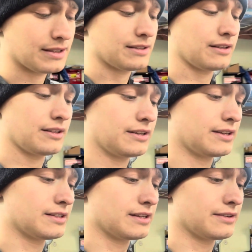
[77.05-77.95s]
So I'll tell
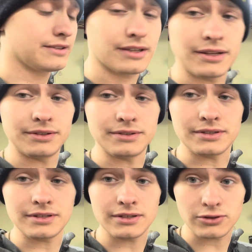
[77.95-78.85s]
you guys how it
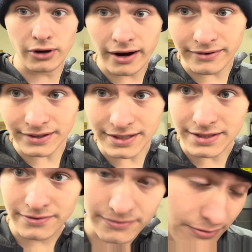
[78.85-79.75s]
goes driving
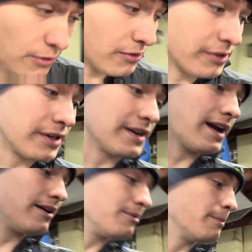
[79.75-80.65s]
this forward and
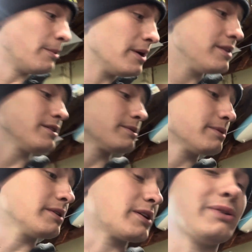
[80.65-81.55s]
out. But there
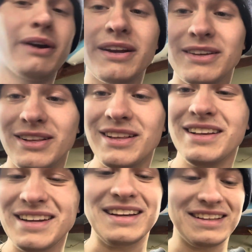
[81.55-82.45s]
were quite a
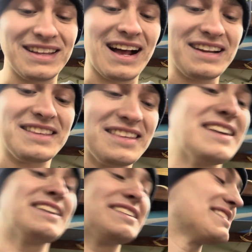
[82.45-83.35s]
lot of
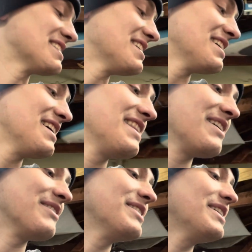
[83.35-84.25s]
things
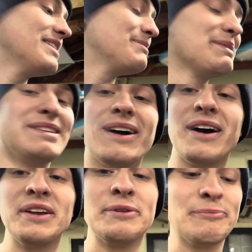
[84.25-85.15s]
that would need to be
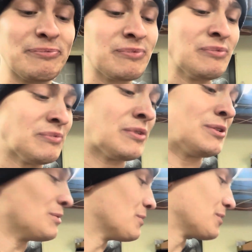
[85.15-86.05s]
done
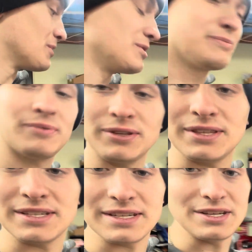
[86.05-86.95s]
in order to put
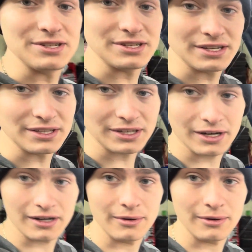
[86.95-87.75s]
this engine in the car.